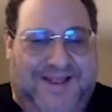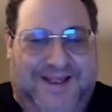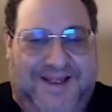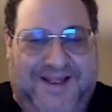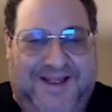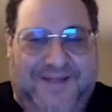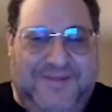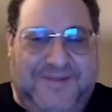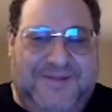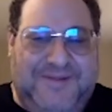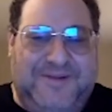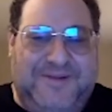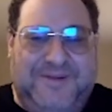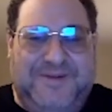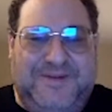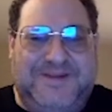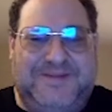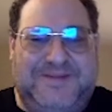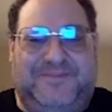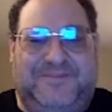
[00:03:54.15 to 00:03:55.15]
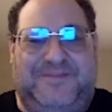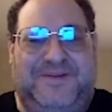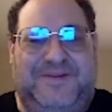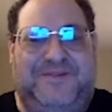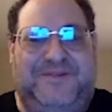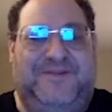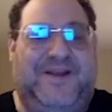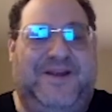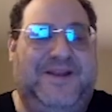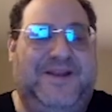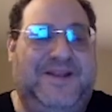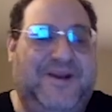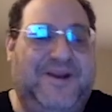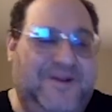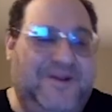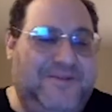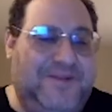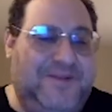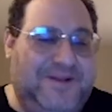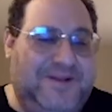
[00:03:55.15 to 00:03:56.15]
there's always a fly in the
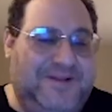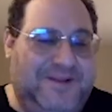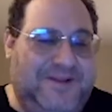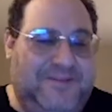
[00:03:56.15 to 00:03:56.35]
ointment.